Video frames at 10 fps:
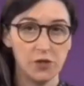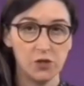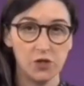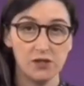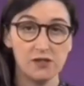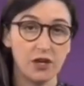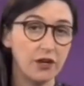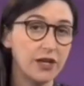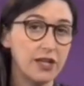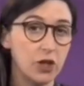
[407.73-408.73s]
species
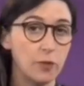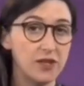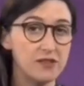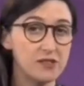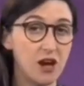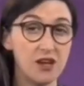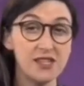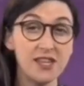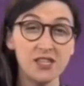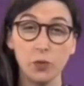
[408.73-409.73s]
target humans,
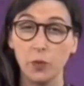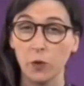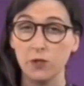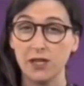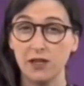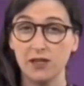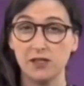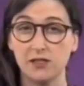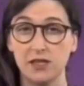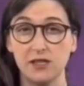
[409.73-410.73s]
causing a debilitating
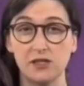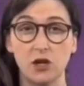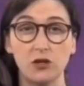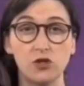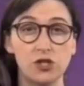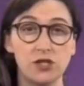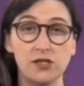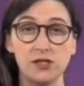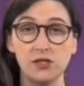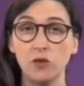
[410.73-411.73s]
disease called
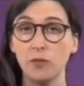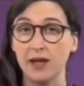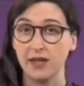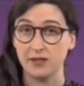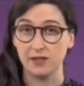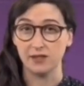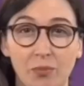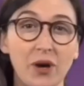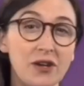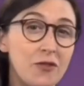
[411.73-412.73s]

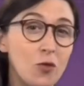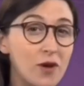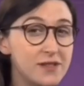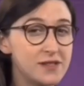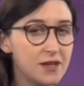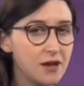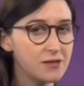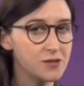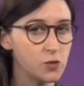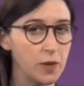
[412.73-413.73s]
schistosomiasis. But the ones that
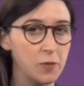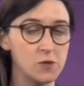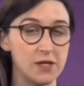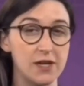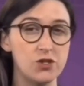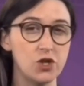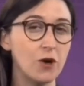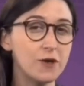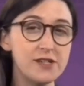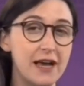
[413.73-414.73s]
cause swimmer's itch
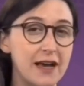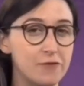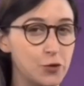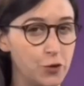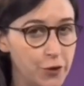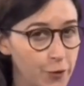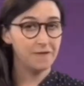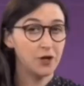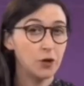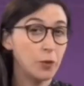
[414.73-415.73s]
aren't after you.
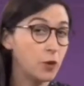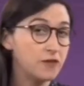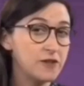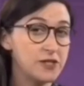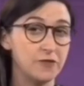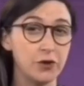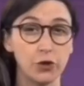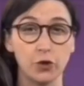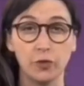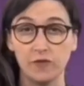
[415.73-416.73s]
They're part of a
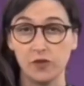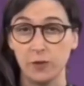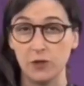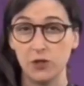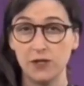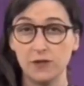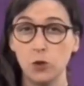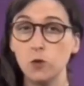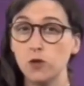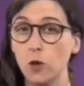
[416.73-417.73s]
different group of species
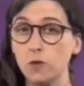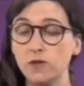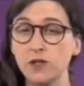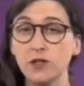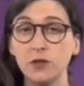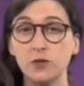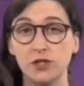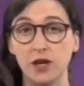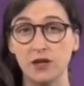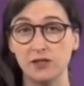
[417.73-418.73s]
whose hosts include
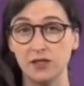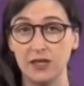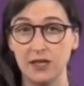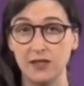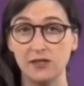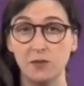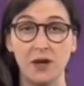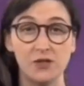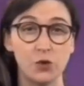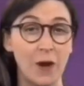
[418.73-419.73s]
ducks, geese,
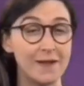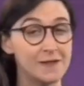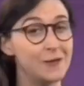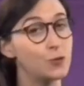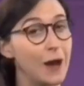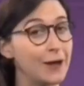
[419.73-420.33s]
muskrats, and